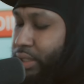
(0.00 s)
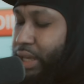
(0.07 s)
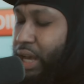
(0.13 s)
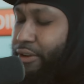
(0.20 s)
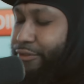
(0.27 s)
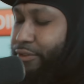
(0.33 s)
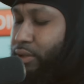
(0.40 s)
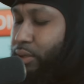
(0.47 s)

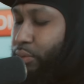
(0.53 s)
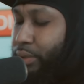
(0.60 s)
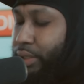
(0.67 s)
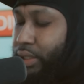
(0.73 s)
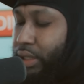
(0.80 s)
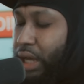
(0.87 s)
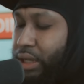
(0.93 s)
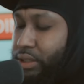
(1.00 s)
Yeah, I fuck
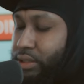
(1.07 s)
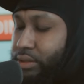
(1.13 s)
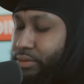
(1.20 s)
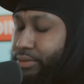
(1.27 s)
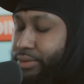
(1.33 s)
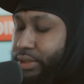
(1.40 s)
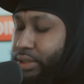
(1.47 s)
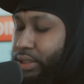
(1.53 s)
with it. I
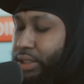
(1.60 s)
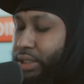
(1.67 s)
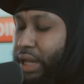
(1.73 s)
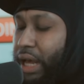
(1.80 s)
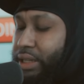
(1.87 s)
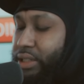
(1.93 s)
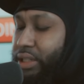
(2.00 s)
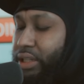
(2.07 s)
shit.
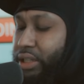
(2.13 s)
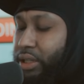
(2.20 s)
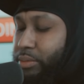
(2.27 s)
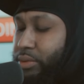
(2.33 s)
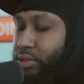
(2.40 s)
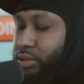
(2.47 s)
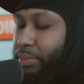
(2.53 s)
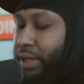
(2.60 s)
I
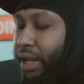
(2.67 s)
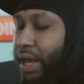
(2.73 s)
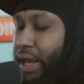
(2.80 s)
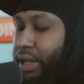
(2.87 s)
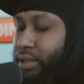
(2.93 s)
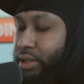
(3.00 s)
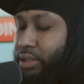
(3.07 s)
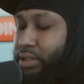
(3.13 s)
DM'd you, but I
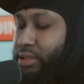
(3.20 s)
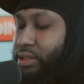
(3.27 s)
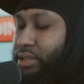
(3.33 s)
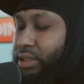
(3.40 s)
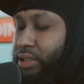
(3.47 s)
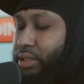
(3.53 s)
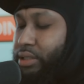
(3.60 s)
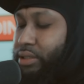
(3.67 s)
had to
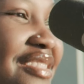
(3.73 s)
unsend it